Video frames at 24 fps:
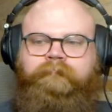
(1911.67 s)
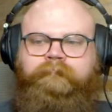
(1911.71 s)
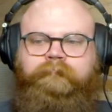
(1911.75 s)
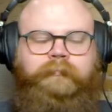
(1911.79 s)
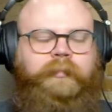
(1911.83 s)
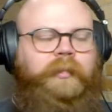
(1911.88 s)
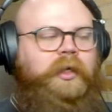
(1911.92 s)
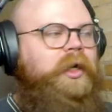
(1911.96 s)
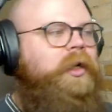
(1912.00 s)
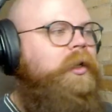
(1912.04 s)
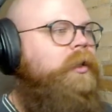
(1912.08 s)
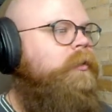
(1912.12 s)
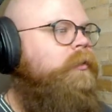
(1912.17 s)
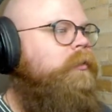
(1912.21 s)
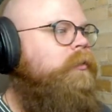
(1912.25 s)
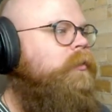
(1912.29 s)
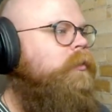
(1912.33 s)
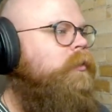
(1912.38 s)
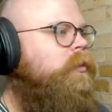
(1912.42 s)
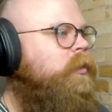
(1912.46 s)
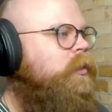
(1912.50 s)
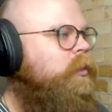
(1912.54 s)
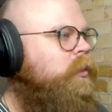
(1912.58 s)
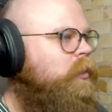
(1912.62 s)
but
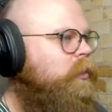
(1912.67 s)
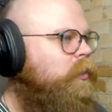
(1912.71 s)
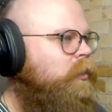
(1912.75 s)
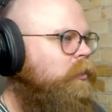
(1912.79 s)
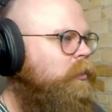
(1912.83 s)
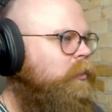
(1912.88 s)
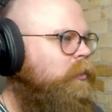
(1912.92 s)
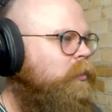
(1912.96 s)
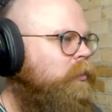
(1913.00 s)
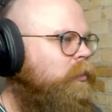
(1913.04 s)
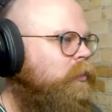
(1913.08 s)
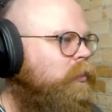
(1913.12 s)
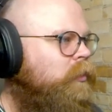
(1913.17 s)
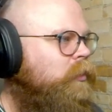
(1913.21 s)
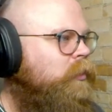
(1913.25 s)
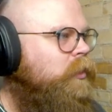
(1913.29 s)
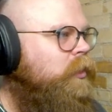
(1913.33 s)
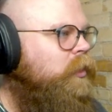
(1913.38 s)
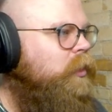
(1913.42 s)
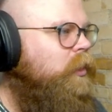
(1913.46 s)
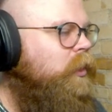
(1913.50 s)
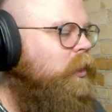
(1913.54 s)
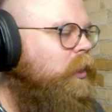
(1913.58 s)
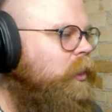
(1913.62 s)

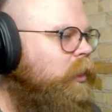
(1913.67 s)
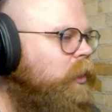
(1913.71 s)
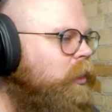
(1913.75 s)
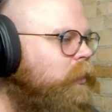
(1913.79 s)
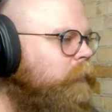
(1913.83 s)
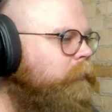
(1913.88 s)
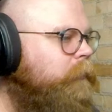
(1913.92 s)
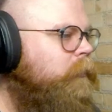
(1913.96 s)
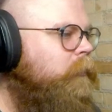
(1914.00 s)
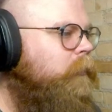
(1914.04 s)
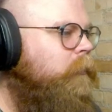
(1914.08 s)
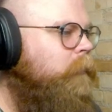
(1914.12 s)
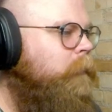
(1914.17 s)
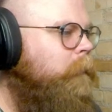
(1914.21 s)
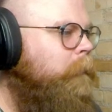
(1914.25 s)
um,